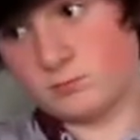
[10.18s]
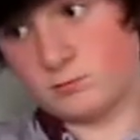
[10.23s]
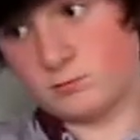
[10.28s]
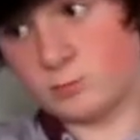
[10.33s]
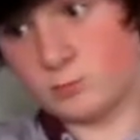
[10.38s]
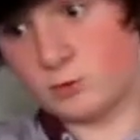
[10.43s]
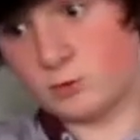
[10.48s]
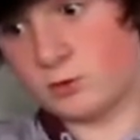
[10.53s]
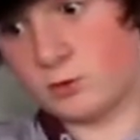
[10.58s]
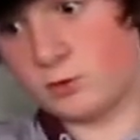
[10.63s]

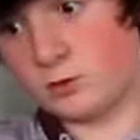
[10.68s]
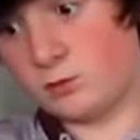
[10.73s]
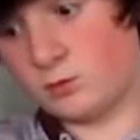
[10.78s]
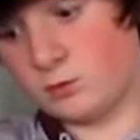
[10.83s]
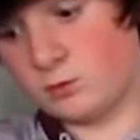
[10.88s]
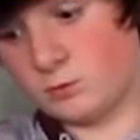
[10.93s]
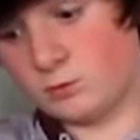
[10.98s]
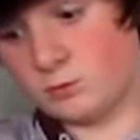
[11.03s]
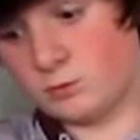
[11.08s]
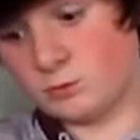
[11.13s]
what I
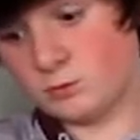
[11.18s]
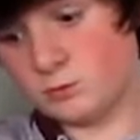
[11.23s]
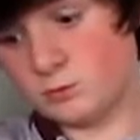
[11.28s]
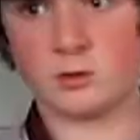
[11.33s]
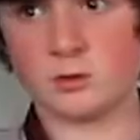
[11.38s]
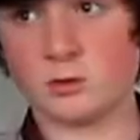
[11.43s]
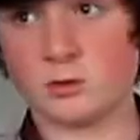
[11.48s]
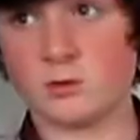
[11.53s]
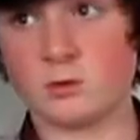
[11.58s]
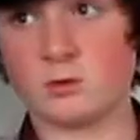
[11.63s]
do.
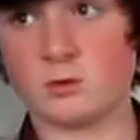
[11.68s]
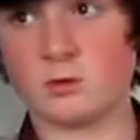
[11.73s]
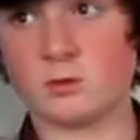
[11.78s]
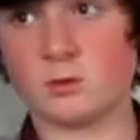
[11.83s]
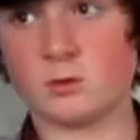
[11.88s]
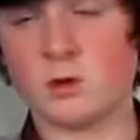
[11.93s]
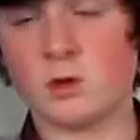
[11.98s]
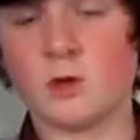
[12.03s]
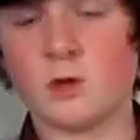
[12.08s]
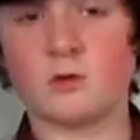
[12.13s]

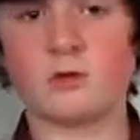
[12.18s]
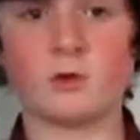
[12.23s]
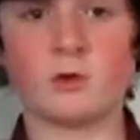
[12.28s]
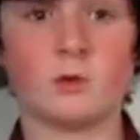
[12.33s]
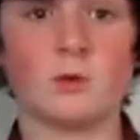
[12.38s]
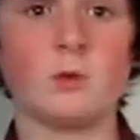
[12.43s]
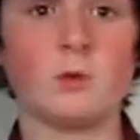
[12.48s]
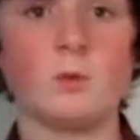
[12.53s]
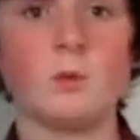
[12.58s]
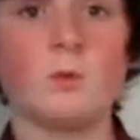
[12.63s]

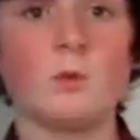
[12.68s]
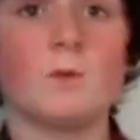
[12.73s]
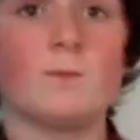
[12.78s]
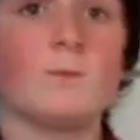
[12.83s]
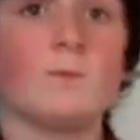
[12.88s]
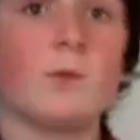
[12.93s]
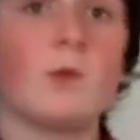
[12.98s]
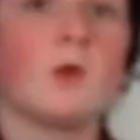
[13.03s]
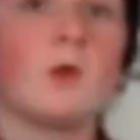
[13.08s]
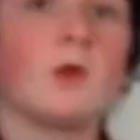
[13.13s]
So,
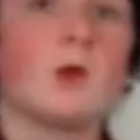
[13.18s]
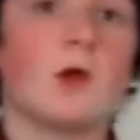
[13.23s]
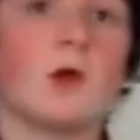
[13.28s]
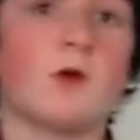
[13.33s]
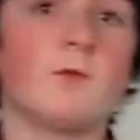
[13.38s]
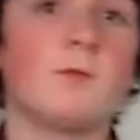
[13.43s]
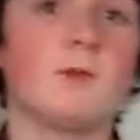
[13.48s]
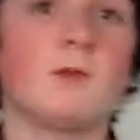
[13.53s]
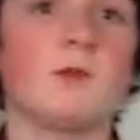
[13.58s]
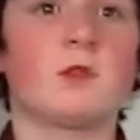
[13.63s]

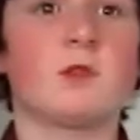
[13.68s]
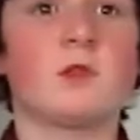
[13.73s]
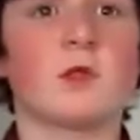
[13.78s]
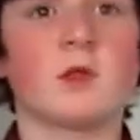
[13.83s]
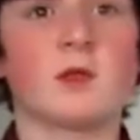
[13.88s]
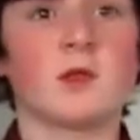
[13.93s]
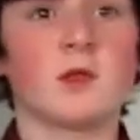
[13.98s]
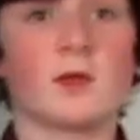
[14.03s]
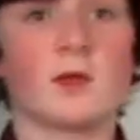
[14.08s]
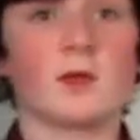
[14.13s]
I've been
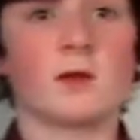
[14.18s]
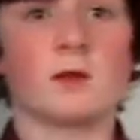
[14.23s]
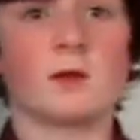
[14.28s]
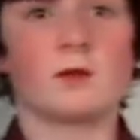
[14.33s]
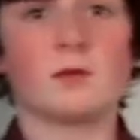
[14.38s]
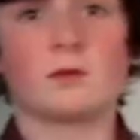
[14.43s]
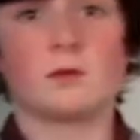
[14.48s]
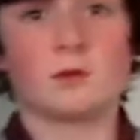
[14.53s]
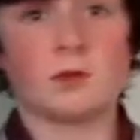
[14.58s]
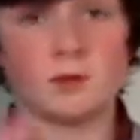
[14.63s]

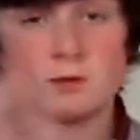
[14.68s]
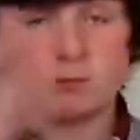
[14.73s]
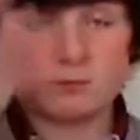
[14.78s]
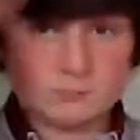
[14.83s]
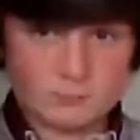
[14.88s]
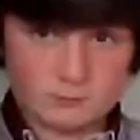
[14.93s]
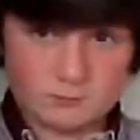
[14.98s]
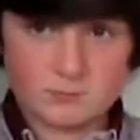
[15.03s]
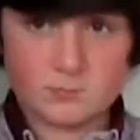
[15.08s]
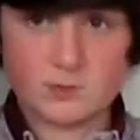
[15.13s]
thinking, like,
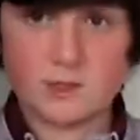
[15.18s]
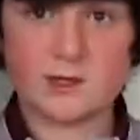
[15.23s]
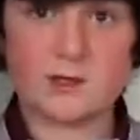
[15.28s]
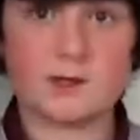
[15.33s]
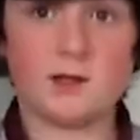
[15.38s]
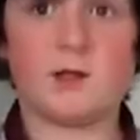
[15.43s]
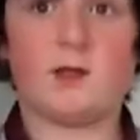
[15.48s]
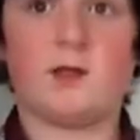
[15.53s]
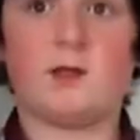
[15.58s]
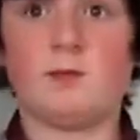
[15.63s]

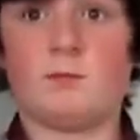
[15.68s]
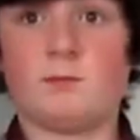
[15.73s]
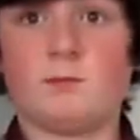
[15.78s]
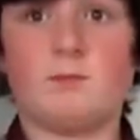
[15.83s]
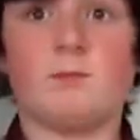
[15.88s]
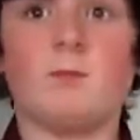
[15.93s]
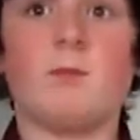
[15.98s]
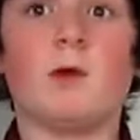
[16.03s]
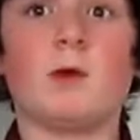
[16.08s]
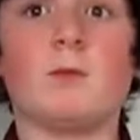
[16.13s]
lately,
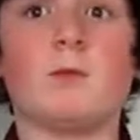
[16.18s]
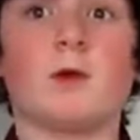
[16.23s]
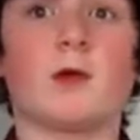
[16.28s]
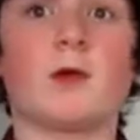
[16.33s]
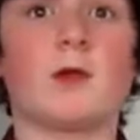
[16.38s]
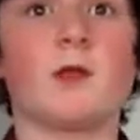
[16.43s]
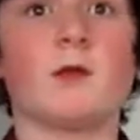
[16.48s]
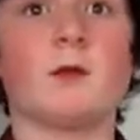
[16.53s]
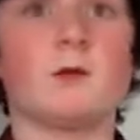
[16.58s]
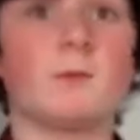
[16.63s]
my
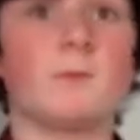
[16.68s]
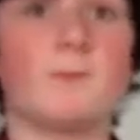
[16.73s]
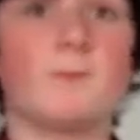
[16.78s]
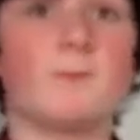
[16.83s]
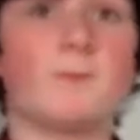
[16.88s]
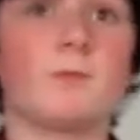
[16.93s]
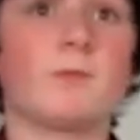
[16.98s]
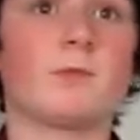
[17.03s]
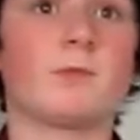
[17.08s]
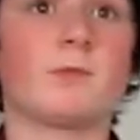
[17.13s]
brain,
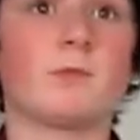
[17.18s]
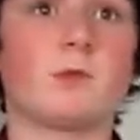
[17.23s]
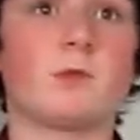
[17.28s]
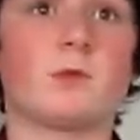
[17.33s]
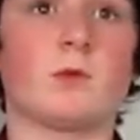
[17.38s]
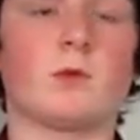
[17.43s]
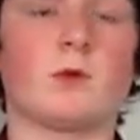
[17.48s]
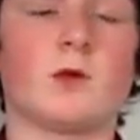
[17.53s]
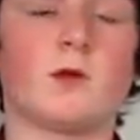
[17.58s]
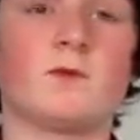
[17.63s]

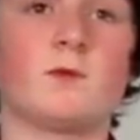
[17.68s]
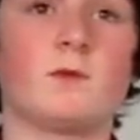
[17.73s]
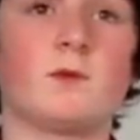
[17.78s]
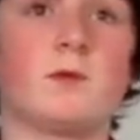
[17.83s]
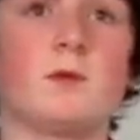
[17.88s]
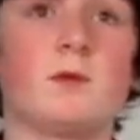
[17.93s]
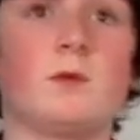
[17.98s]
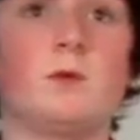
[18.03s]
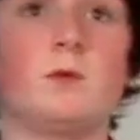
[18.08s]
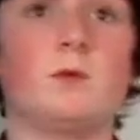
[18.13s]
don't have one
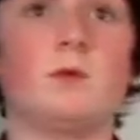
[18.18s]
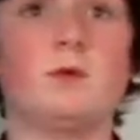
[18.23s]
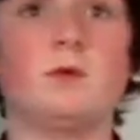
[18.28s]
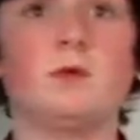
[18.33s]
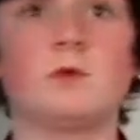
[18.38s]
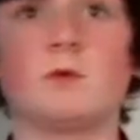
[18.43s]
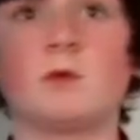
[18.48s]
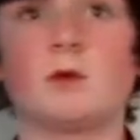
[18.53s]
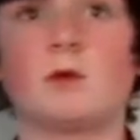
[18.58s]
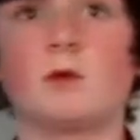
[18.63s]
of those
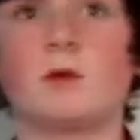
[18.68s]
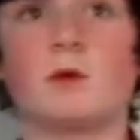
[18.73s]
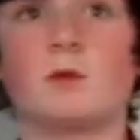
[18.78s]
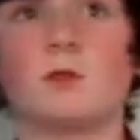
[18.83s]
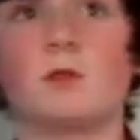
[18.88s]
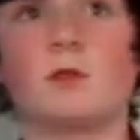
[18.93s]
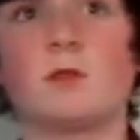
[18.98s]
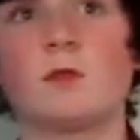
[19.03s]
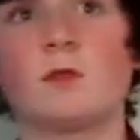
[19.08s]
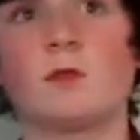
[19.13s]
so I
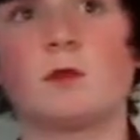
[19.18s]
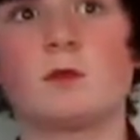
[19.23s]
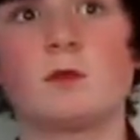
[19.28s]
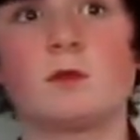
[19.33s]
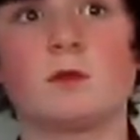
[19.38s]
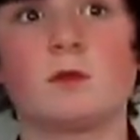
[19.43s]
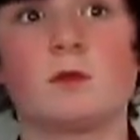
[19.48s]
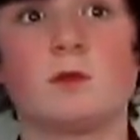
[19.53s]
can't think.